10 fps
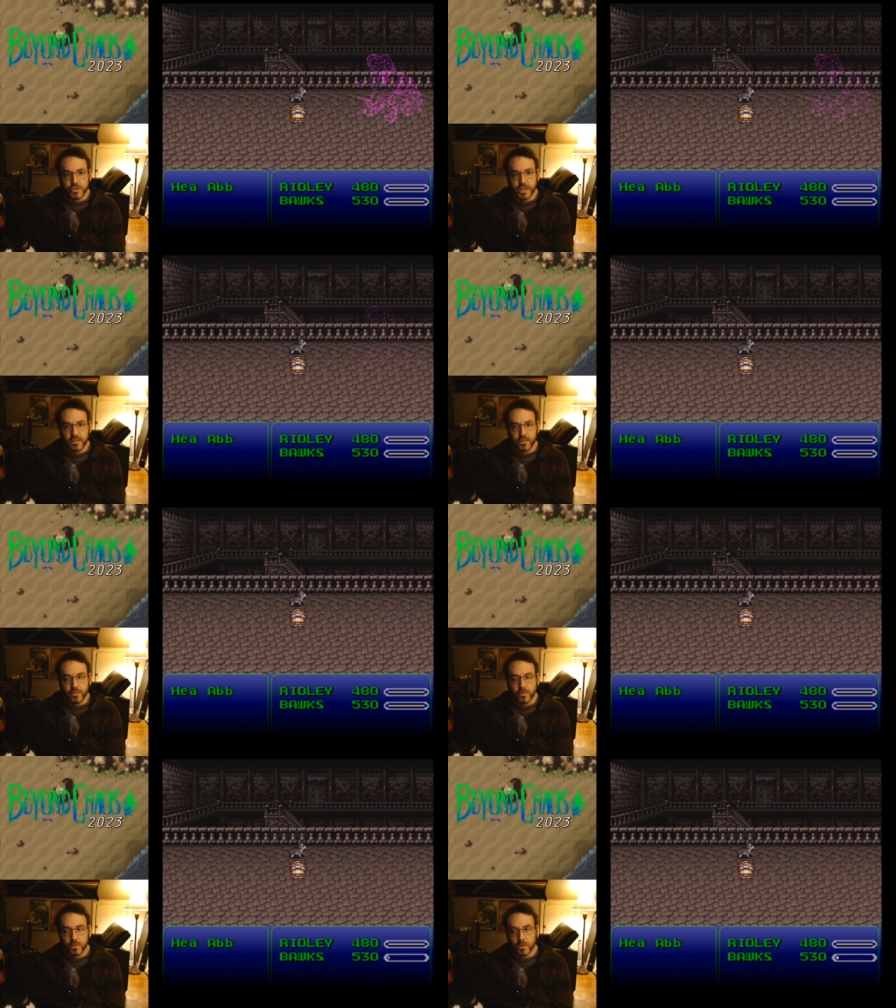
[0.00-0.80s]

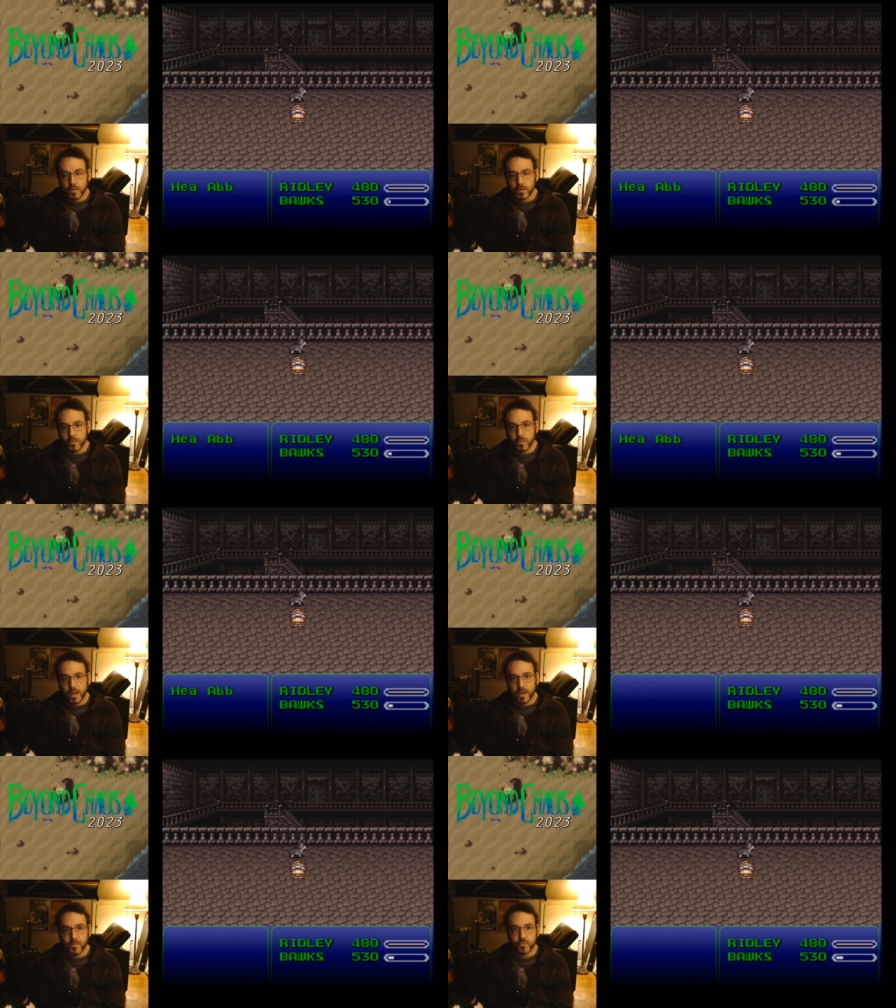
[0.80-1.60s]
Jesus. That's what
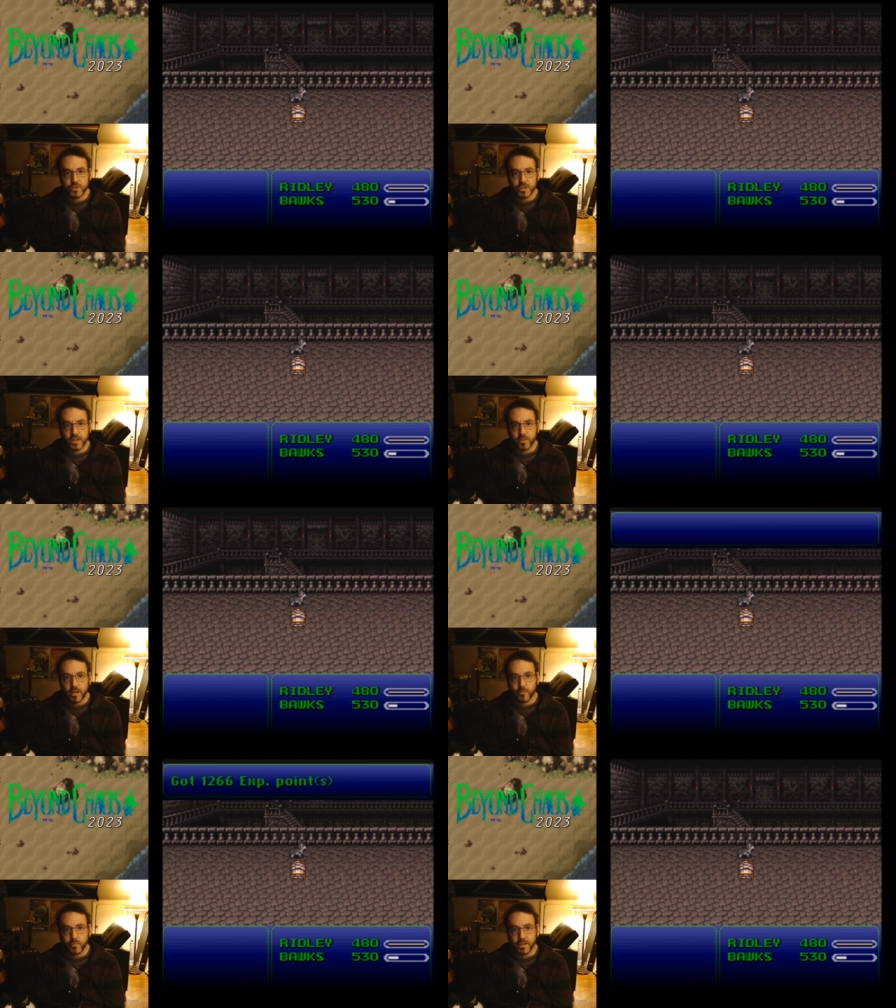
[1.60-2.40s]
happens when shit's
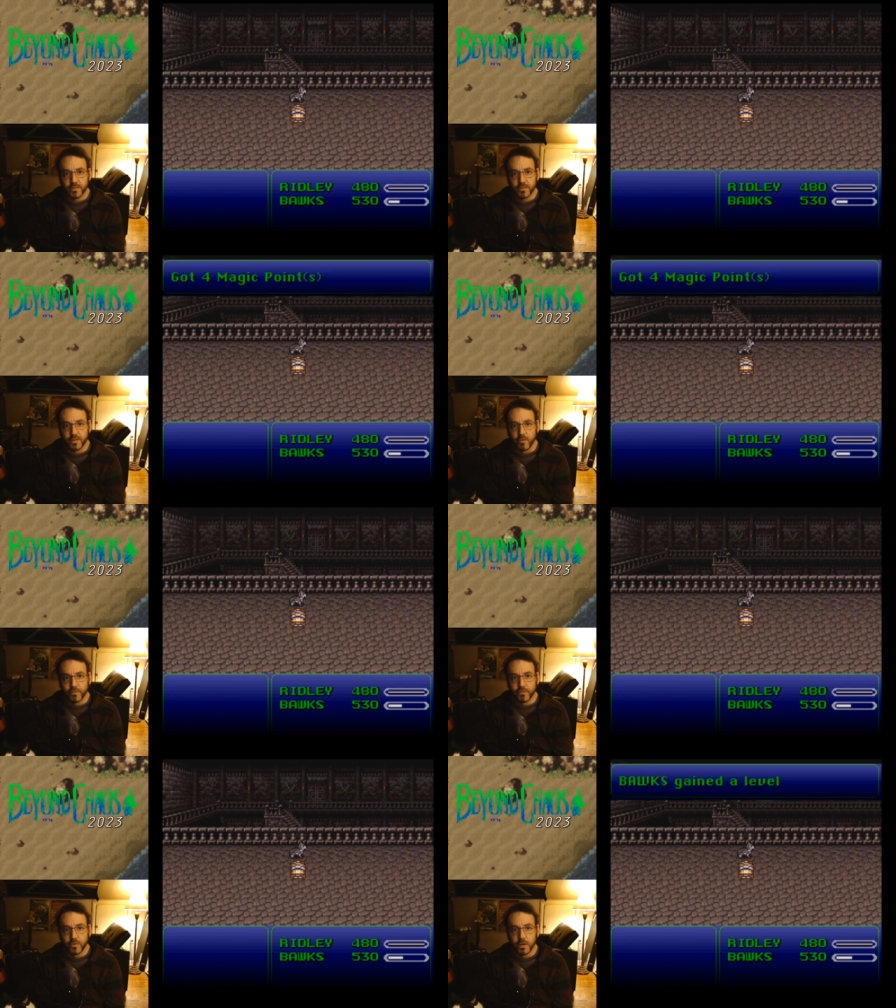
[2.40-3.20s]
left by
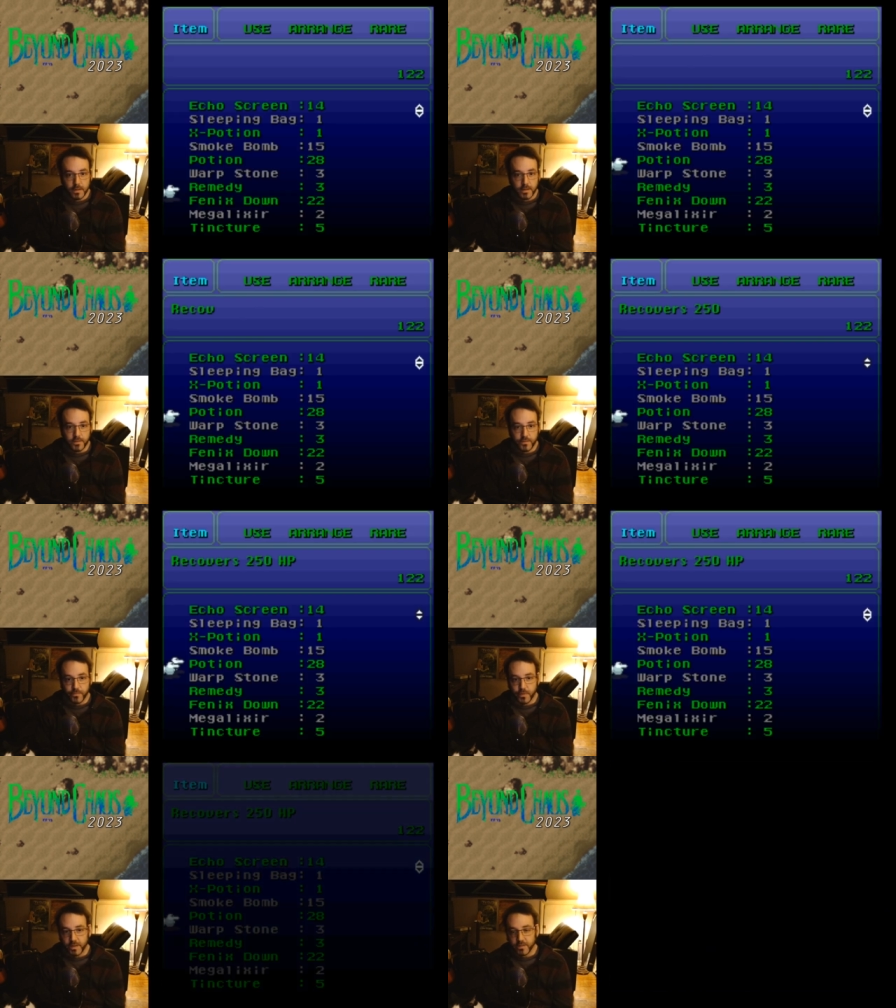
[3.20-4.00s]
itself. This
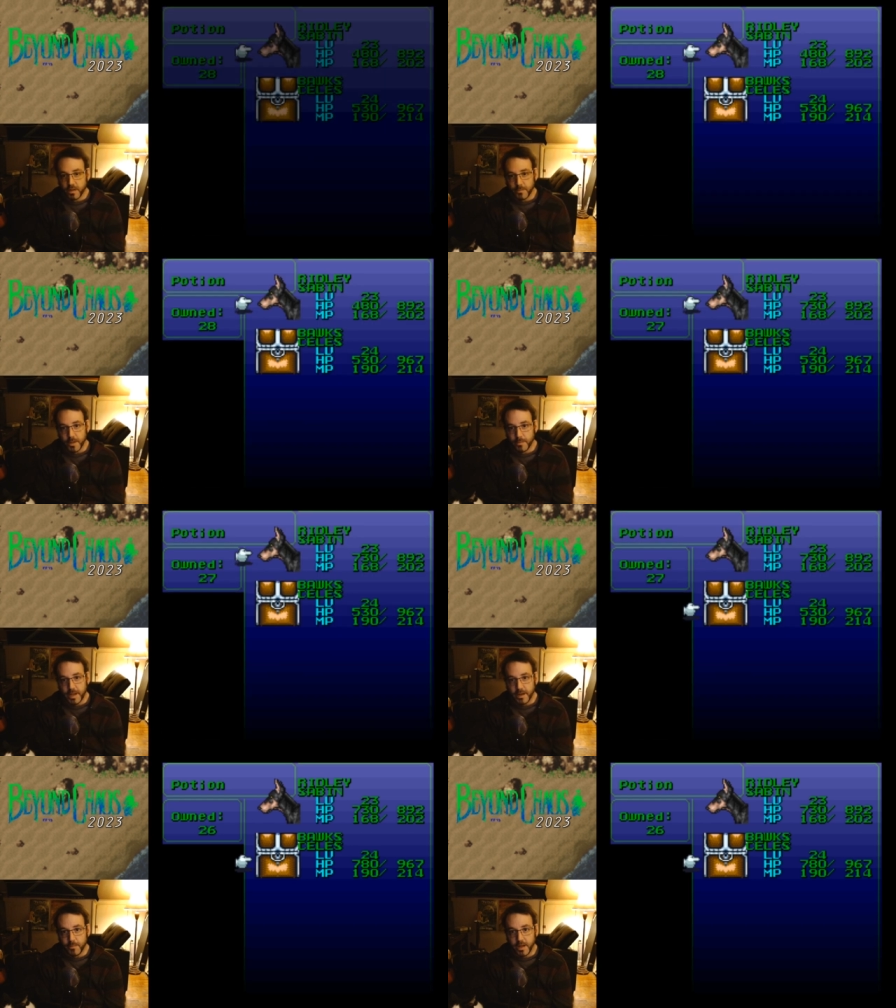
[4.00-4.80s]
fight's gonna be a
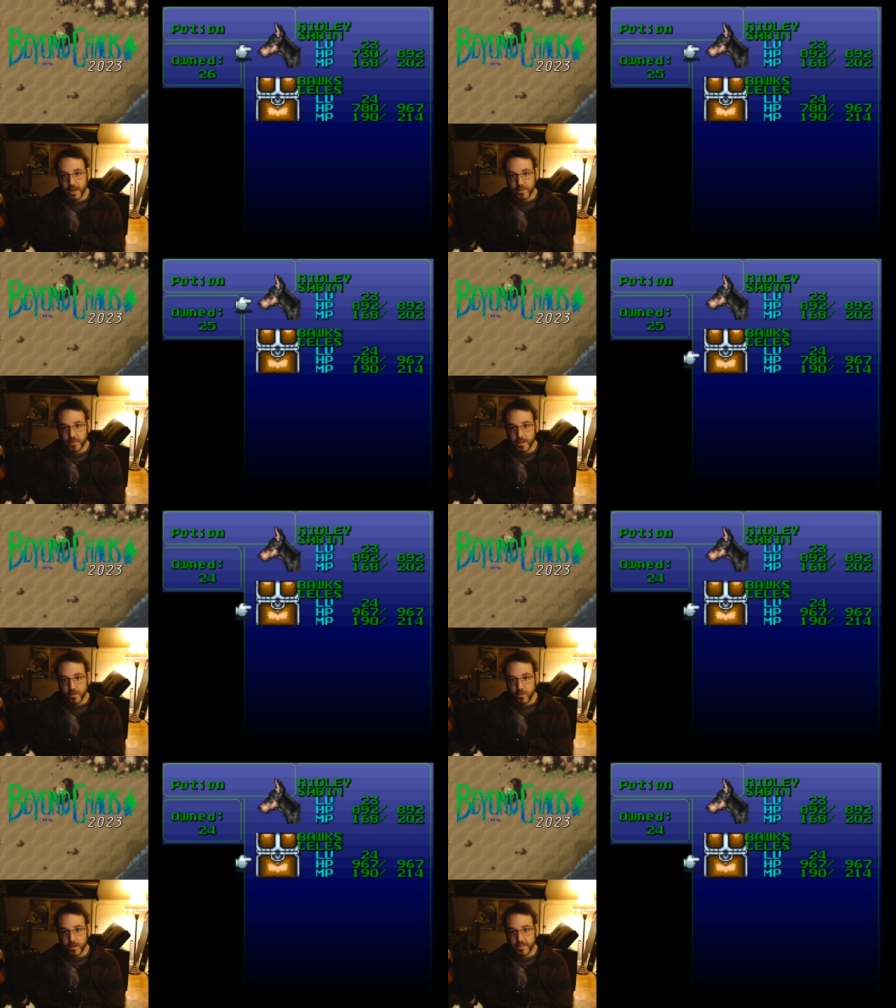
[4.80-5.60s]
pain in my ass, I
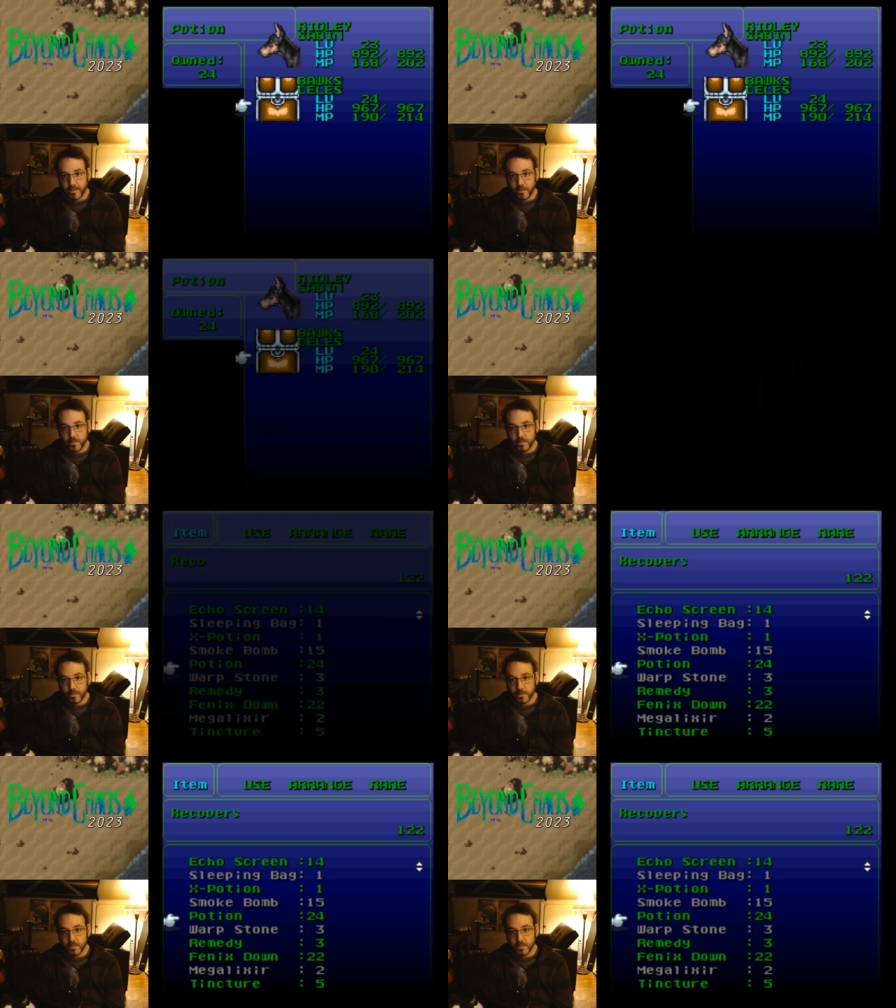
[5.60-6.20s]
can already tell.